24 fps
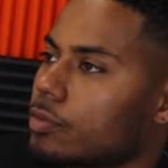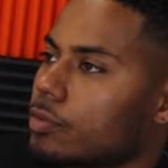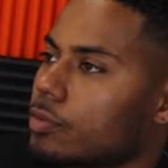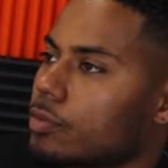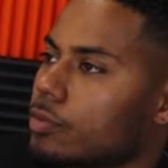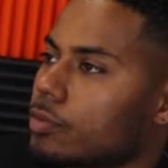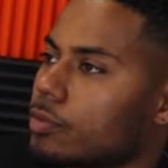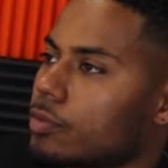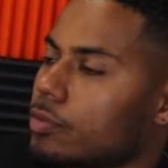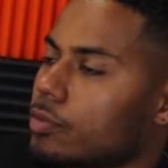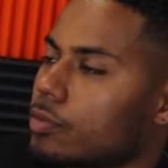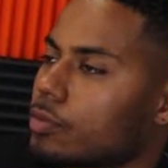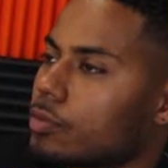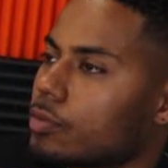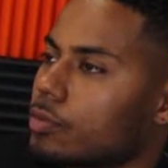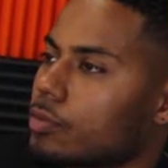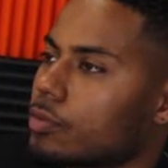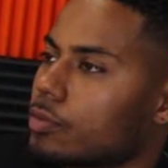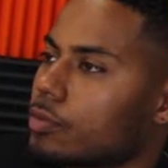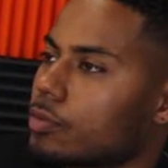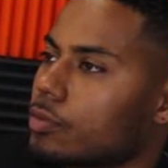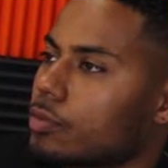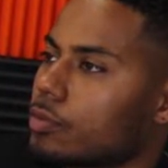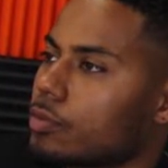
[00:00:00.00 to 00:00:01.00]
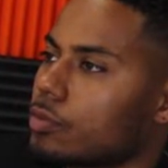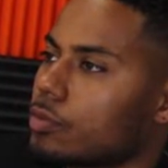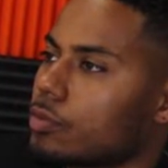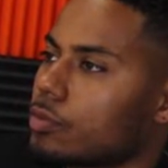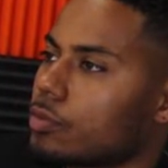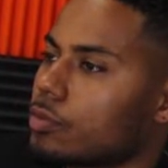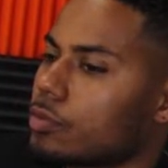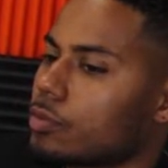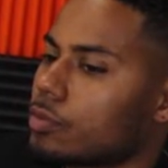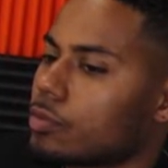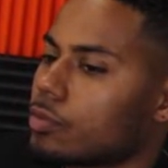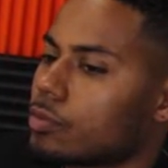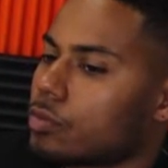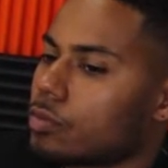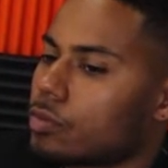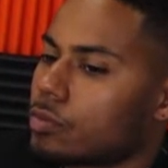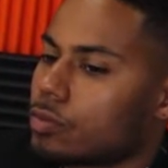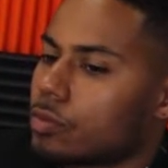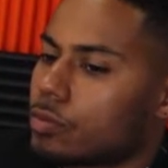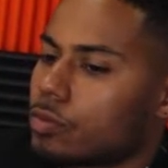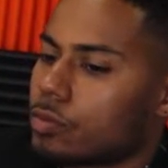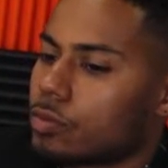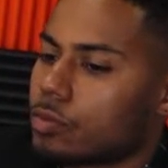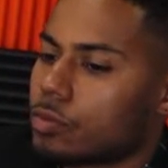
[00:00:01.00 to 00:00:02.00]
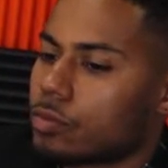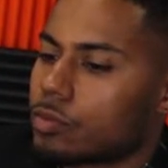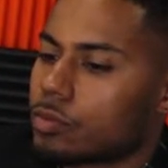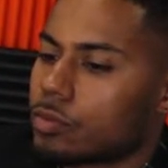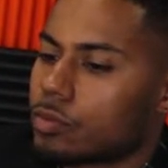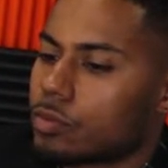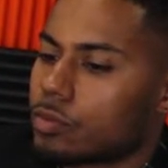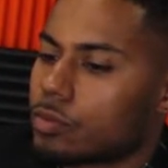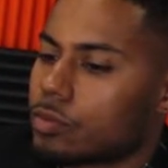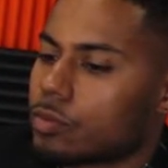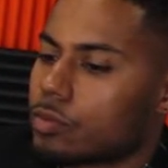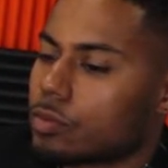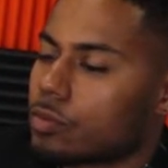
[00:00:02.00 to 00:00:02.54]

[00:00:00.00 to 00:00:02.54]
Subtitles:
(not speaking)